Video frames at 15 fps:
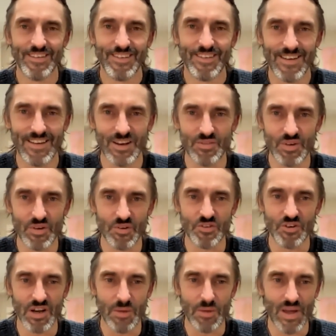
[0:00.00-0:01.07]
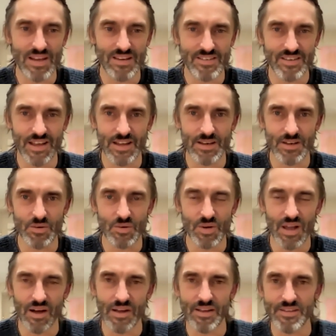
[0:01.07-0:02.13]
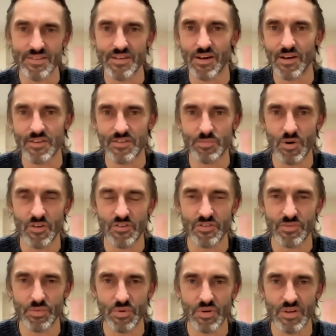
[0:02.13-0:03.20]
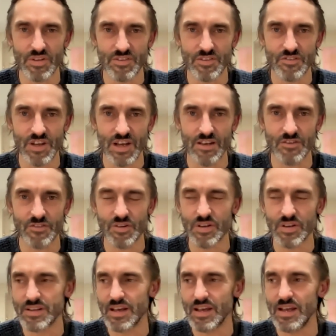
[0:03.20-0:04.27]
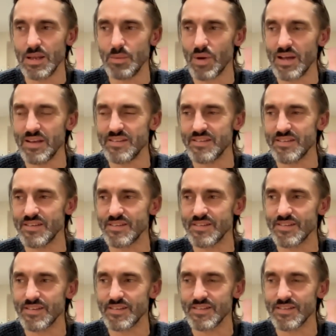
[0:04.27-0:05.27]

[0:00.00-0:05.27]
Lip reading: And if you're trying to maintain your light as high as possible, it's a challenge on a daily basis.